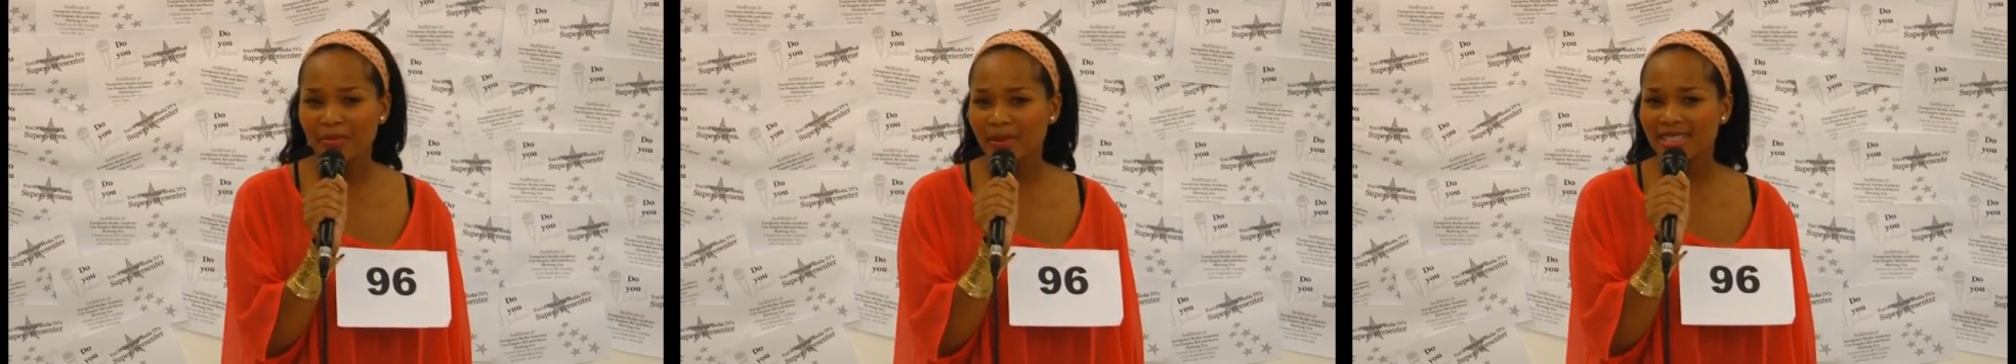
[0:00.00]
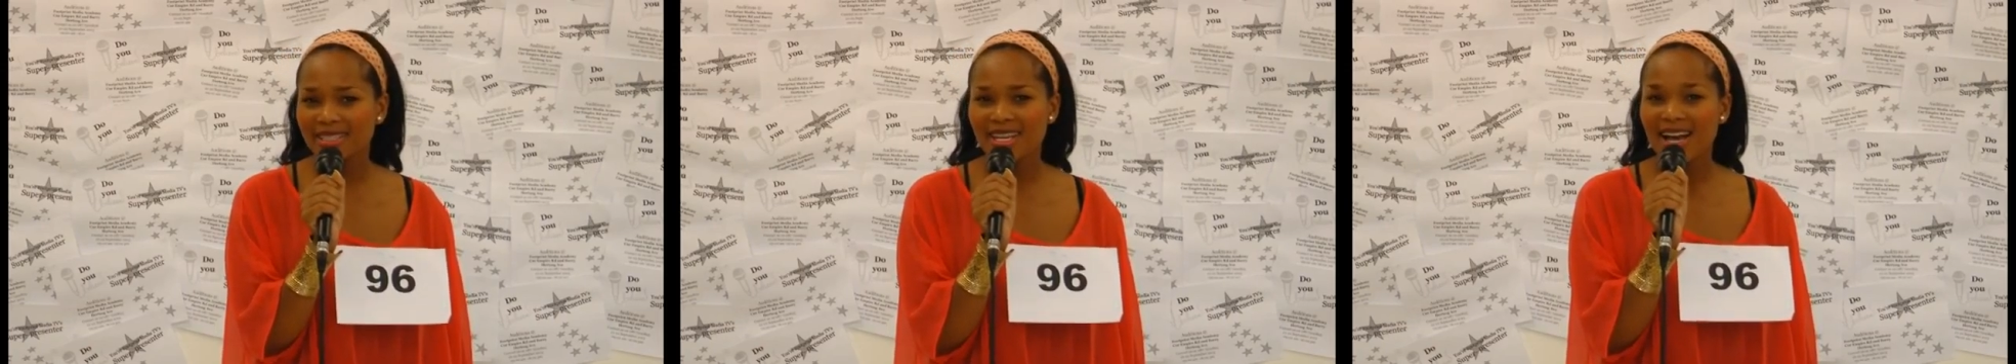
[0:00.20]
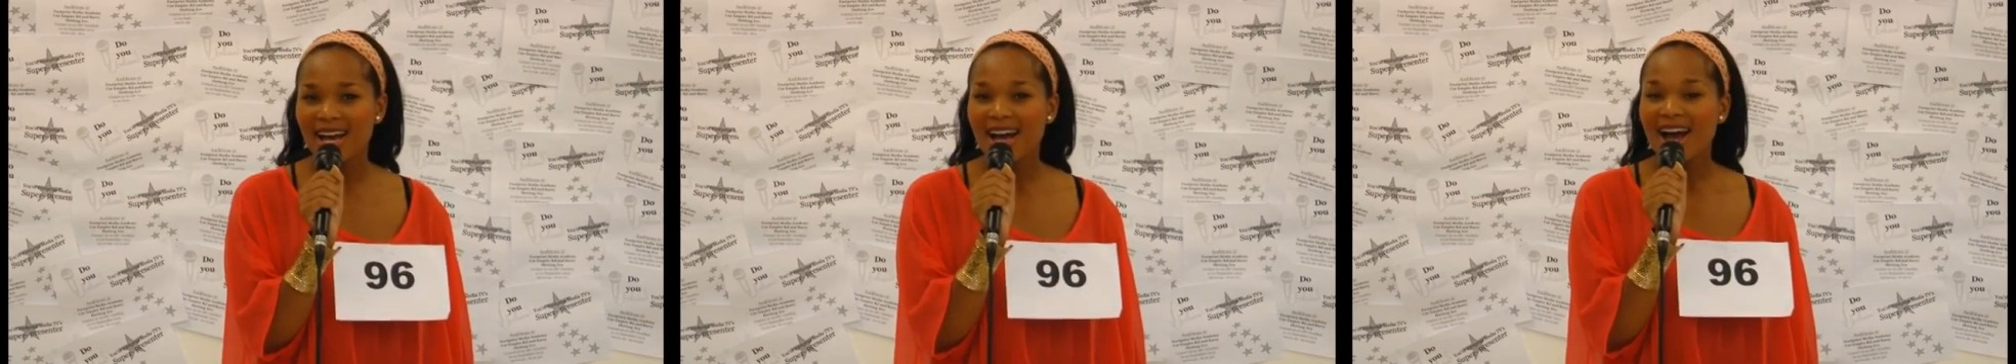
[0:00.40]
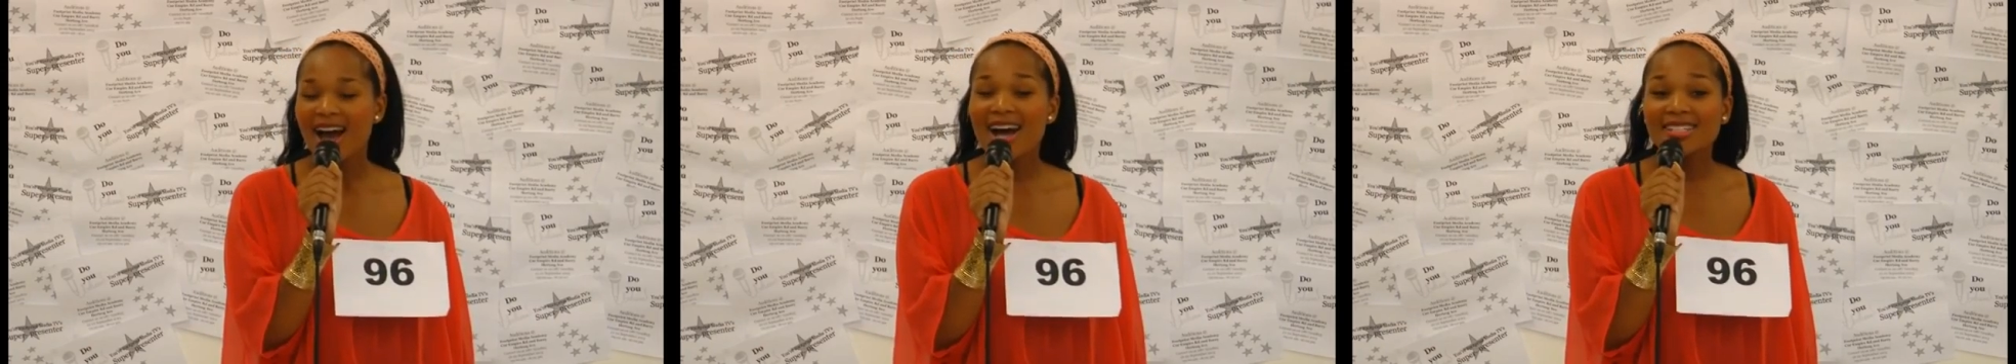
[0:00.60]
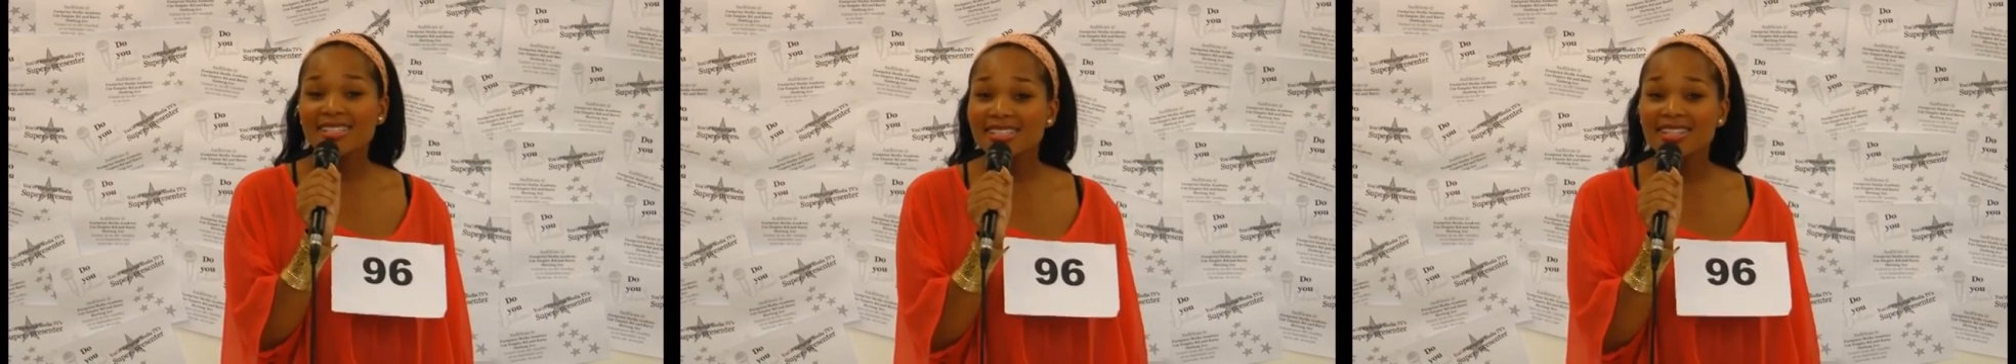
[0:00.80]
but
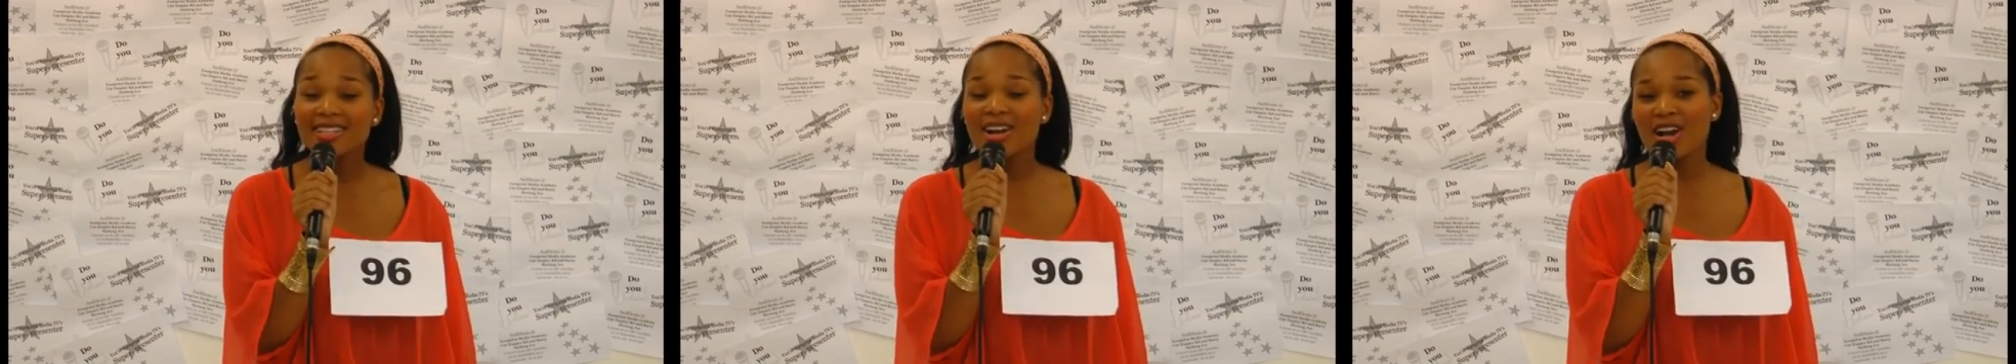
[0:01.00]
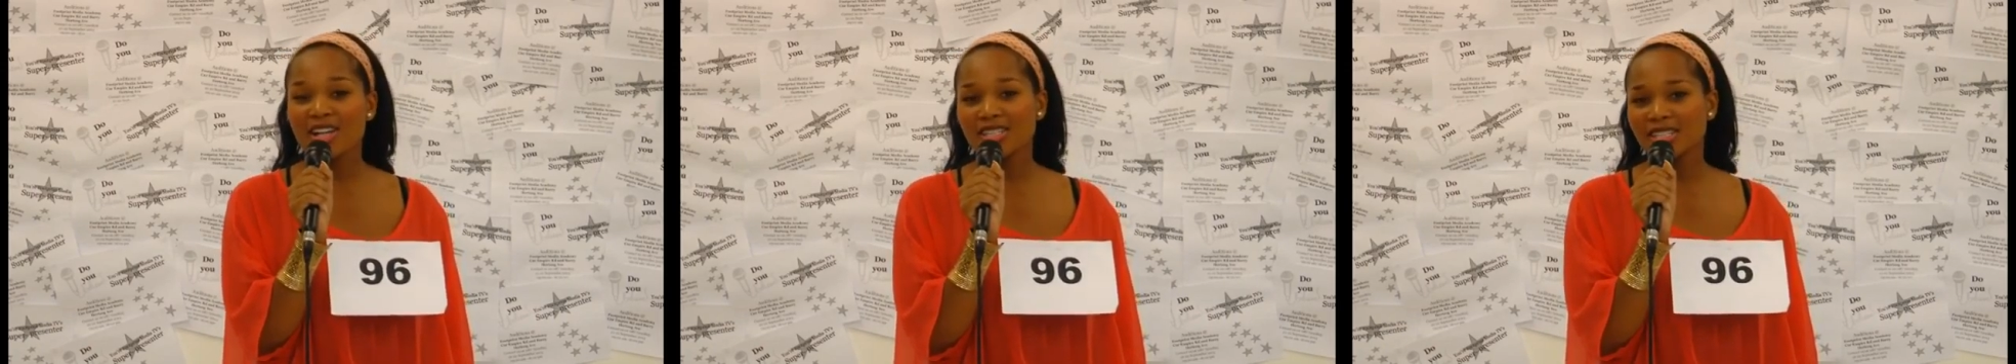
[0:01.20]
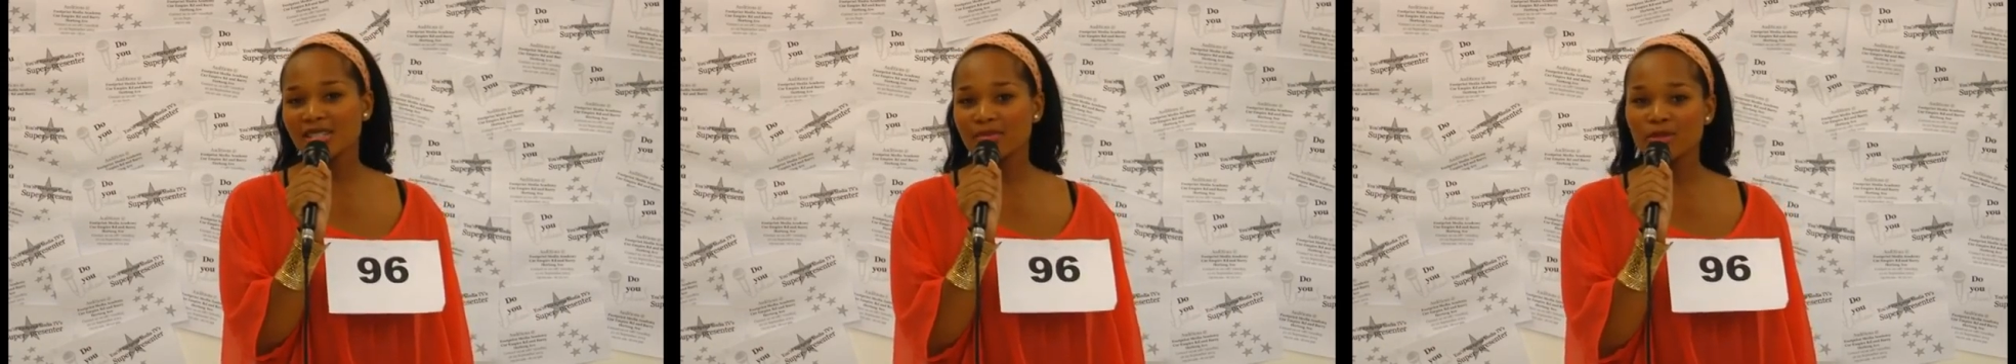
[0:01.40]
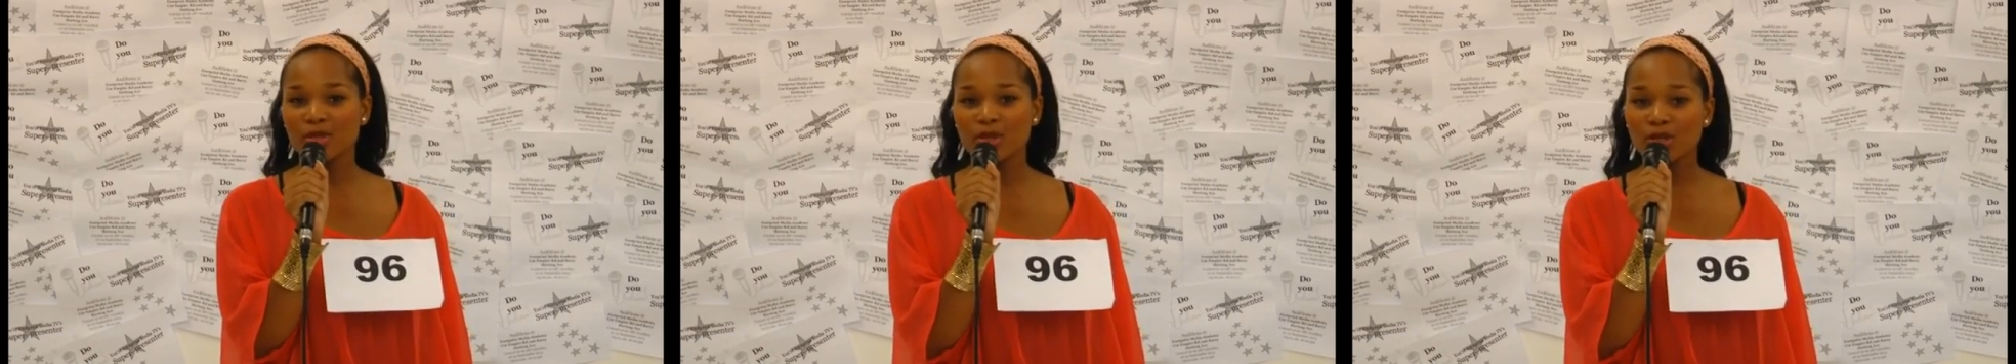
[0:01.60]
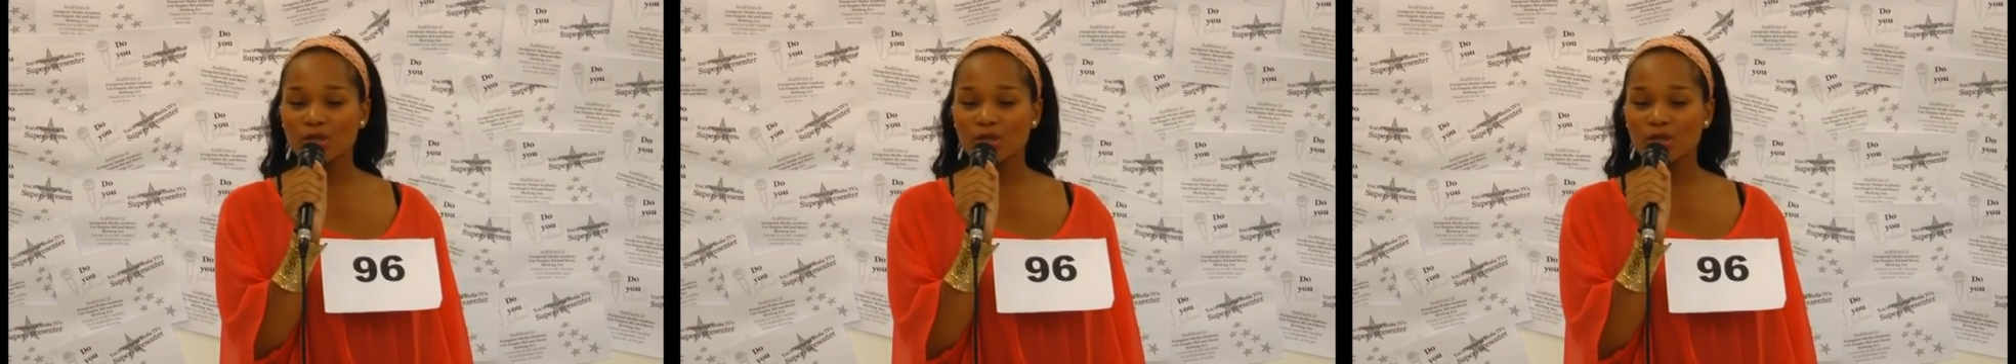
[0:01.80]
I still can't seem to